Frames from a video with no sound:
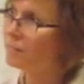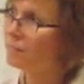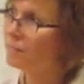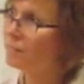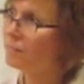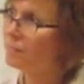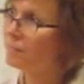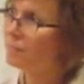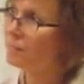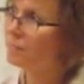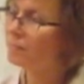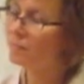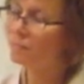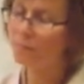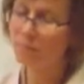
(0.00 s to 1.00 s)

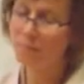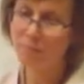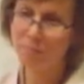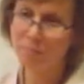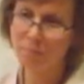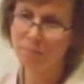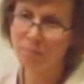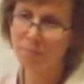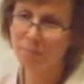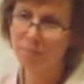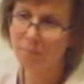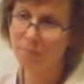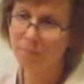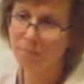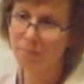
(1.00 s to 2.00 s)

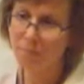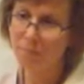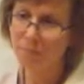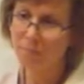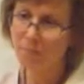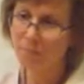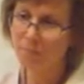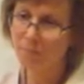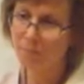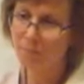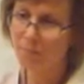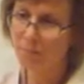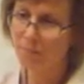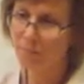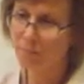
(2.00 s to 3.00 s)

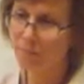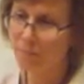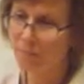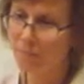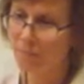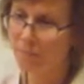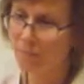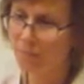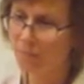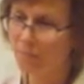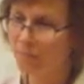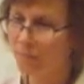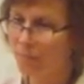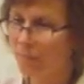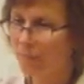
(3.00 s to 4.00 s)

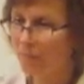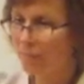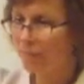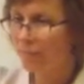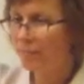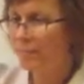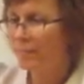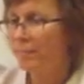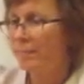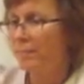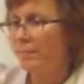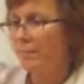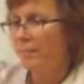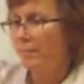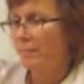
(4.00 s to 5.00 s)

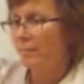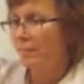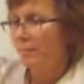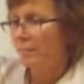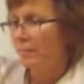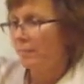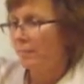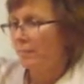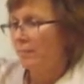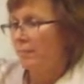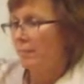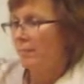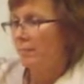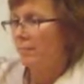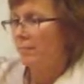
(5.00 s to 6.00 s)

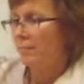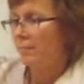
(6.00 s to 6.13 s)
(silent)